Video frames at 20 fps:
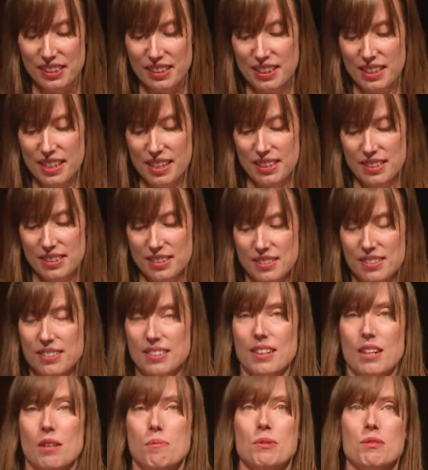and
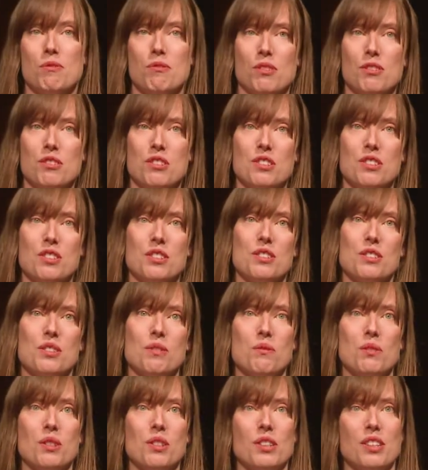I've been fortunate to
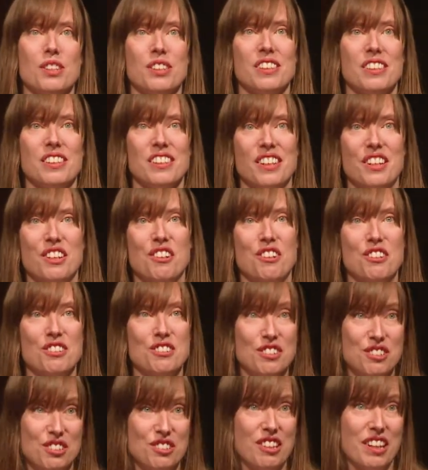work across
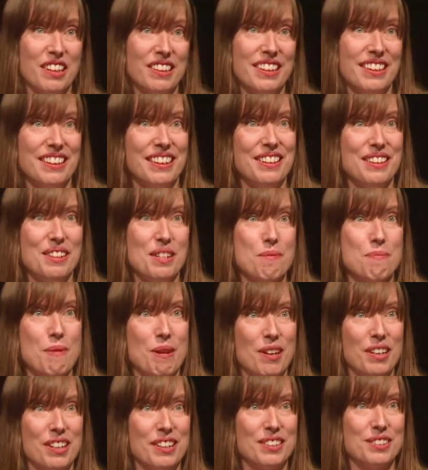Australia and the
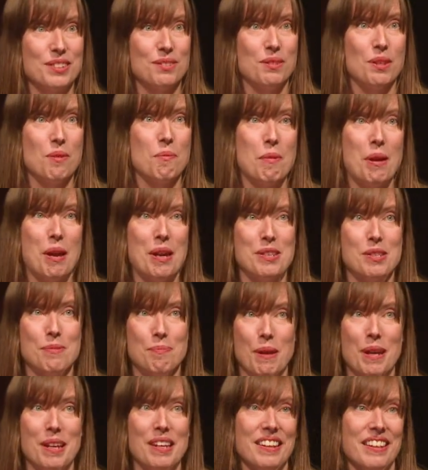Americas with
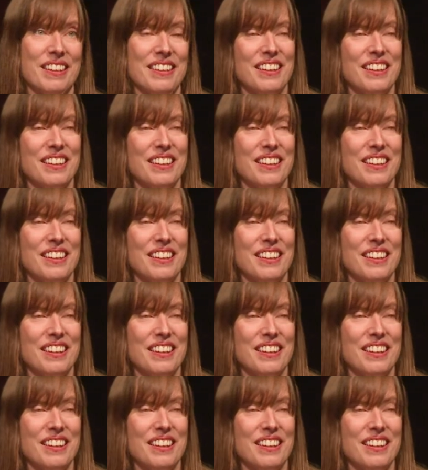BHP,